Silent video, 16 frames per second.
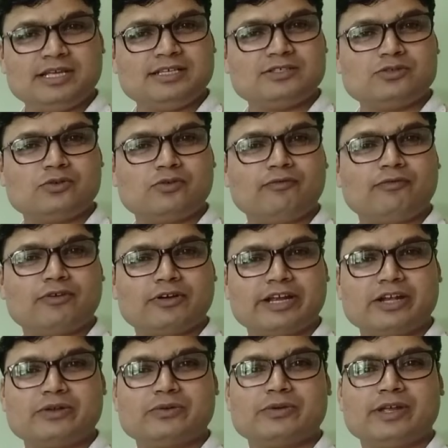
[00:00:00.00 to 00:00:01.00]
please don't
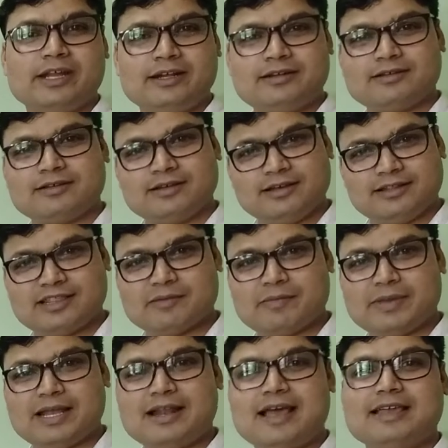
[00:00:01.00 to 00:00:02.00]
forget to hit the
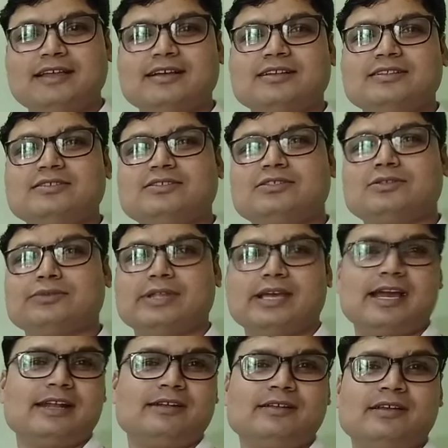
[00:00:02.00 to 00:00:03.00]
bell icon so
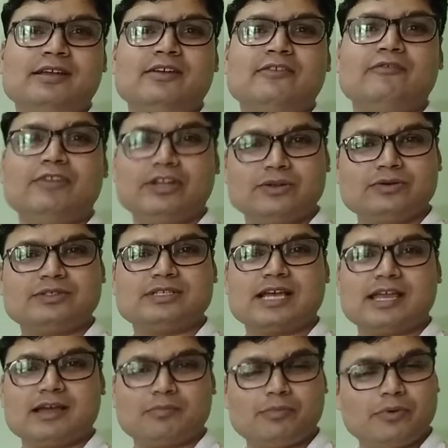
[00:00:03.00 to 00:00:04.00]
that videos
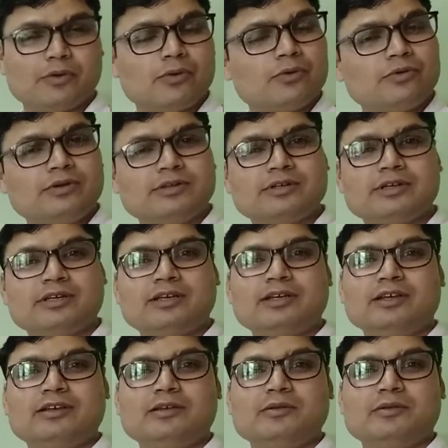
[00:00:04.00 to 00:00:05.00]
I upload,
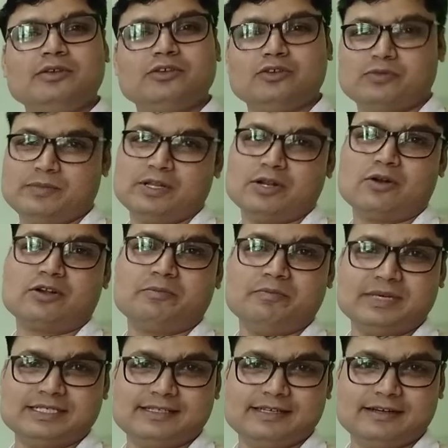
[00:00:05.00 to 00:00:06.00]
you may not
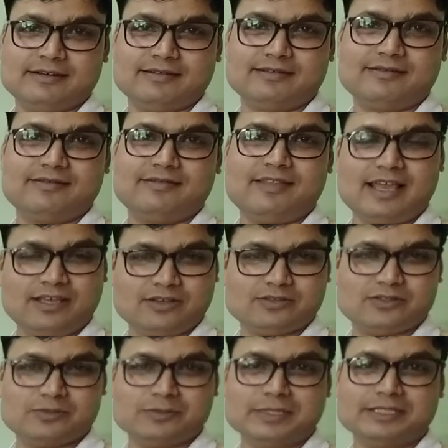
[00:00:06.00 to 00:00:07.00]
miss it. Thank
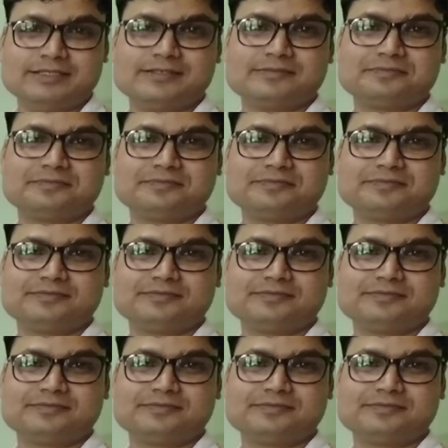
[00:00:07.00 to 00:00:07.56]
you so much.